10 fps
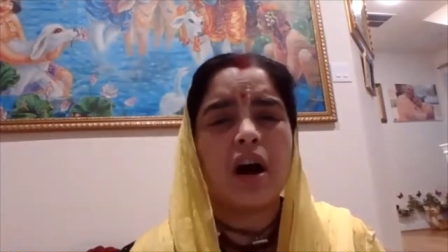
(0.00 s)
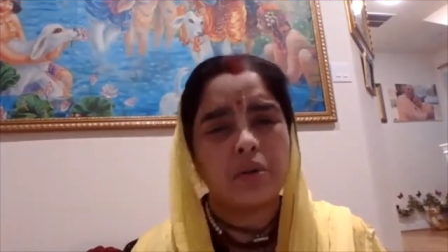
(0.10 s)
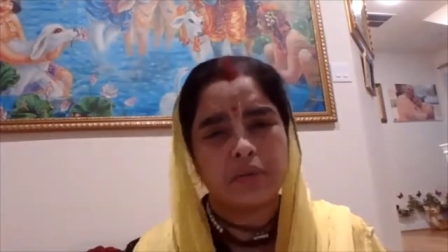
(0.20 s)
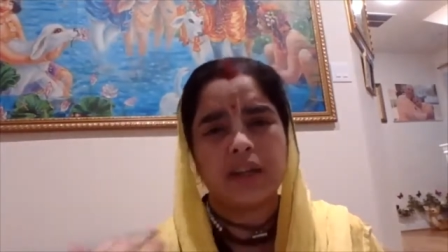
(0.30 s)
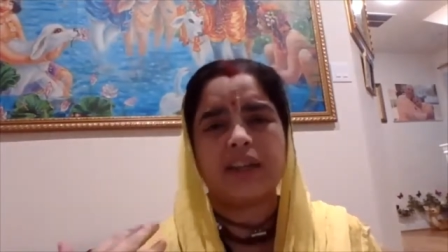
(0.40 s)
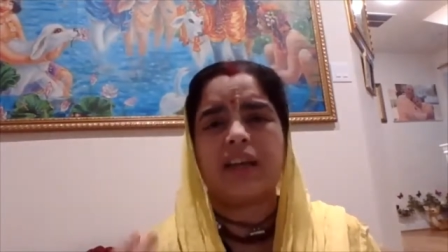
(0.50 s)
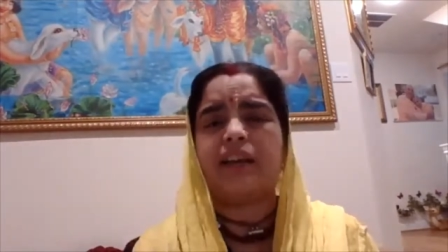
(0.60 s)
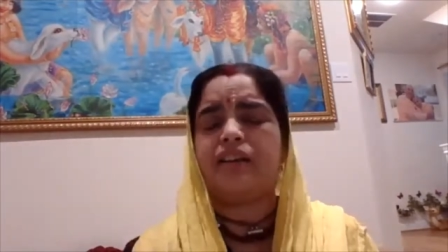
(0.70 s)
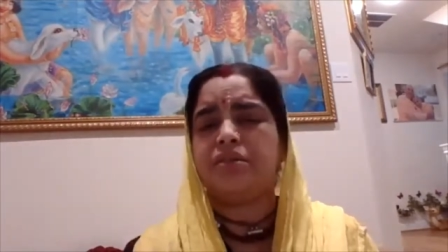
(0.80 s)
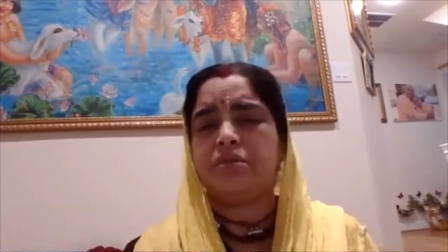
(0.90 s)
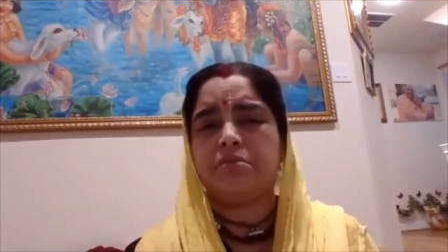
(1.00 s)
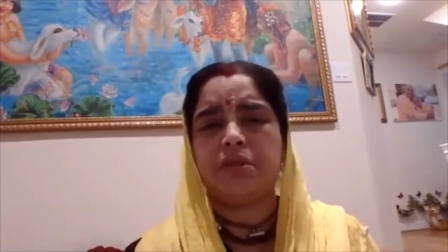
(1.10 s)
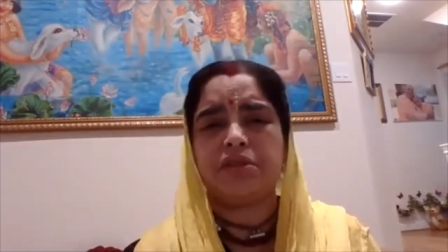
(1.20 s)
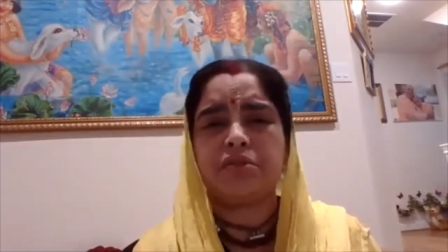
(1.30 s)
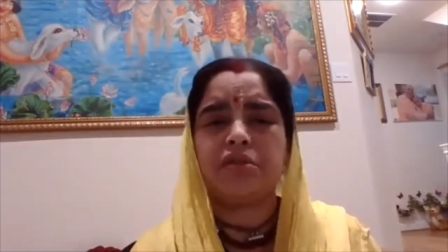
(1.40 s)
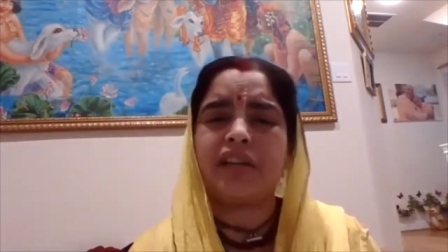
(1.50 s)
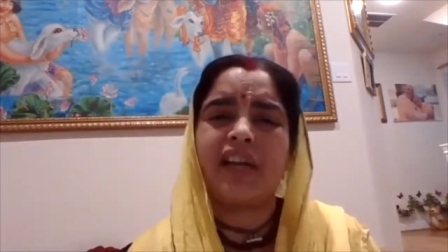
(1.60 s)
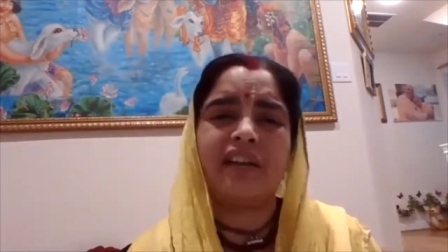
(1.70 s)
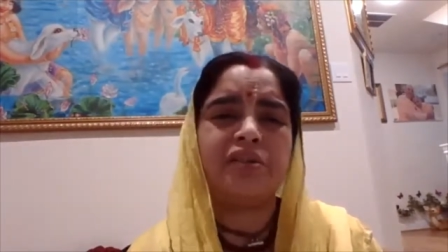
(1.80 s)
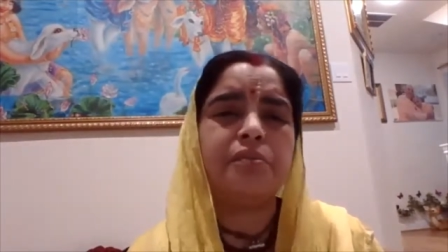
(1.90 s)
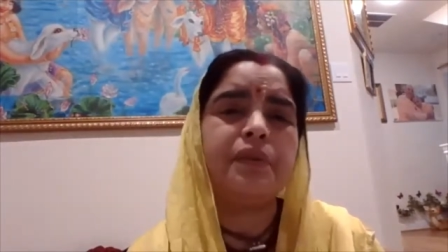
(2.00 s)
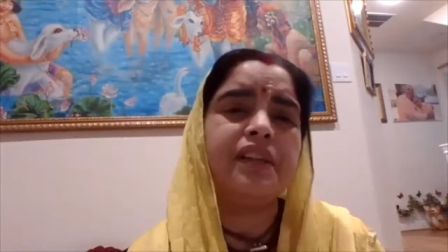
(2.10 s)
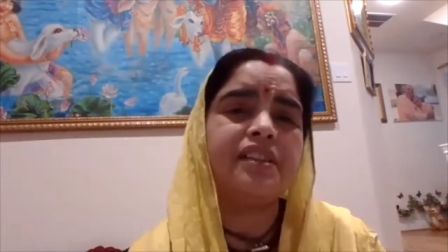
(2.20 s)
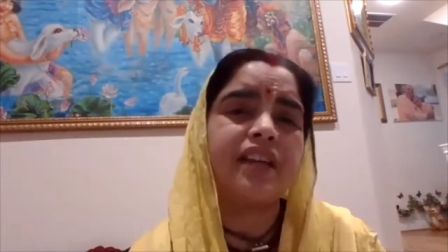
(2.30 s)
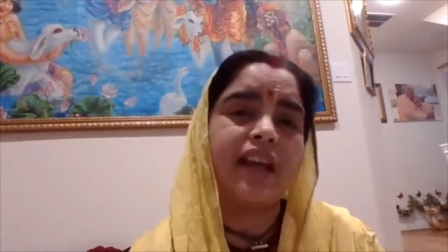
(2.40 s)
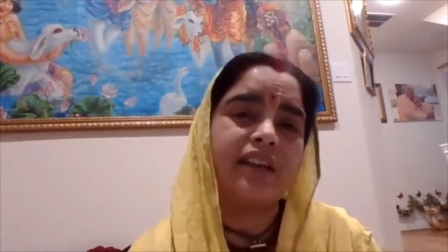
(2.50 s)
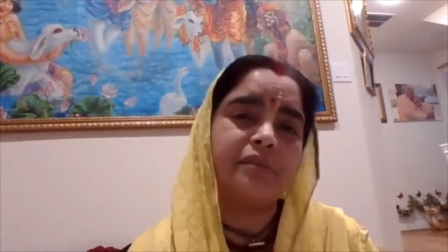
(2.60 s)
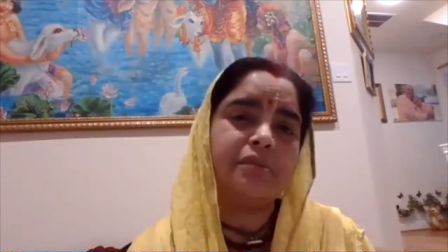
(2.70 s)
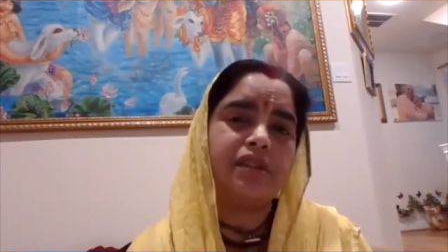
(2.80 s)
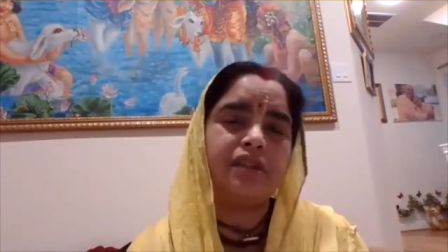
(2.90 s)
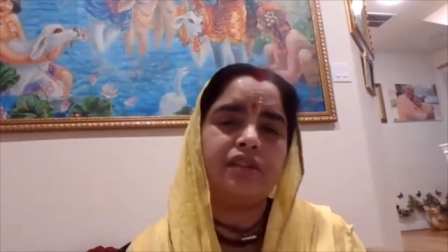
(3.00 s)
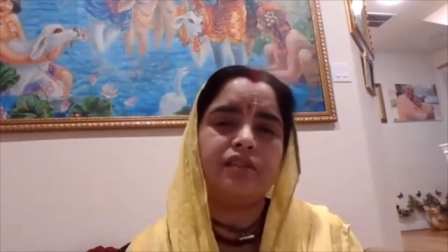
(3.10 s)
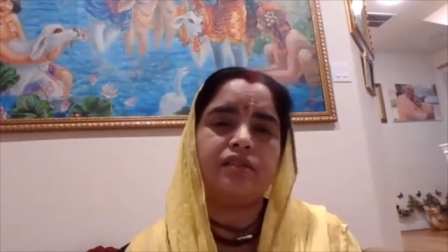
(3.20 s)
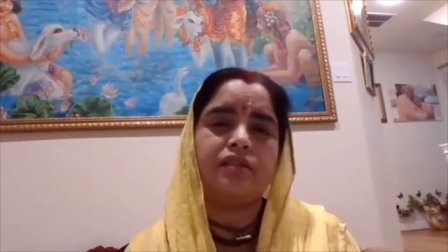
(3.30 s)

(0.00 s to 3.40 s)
How will I carry you on my shoulder? Can you please carry me?